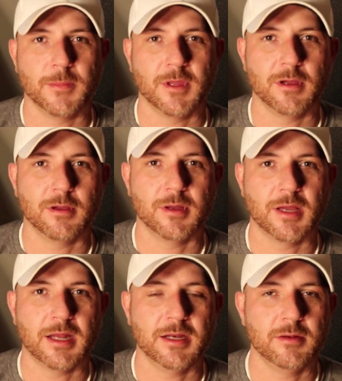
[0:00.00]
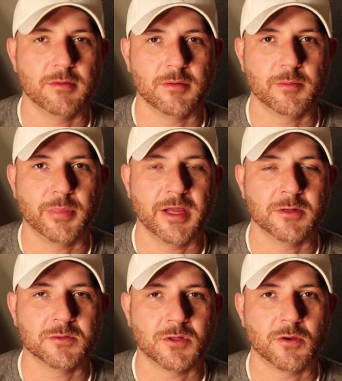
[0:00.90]
Uh, I didn't
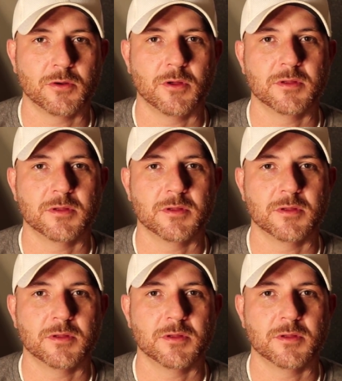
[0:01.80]
plan on talking